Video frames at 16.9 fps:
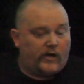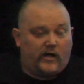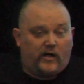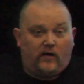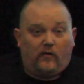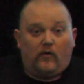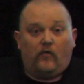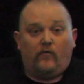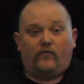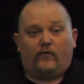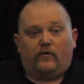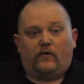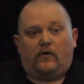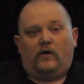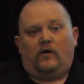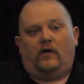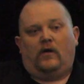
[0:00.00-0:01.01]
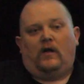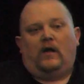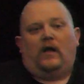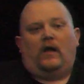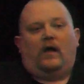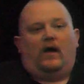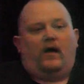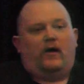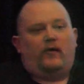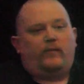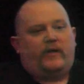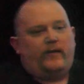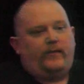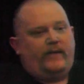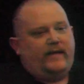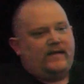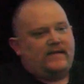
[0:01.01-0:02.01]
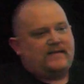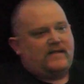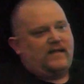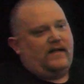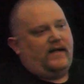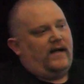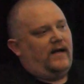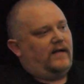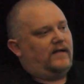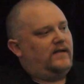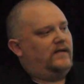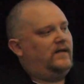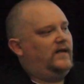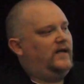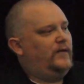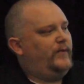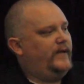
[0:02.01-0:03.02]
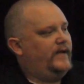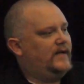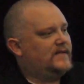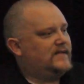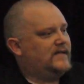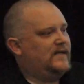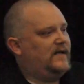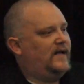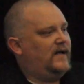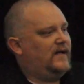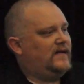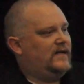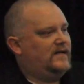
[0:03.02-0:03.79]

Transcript: going to go over EPS.connect. EPS.connect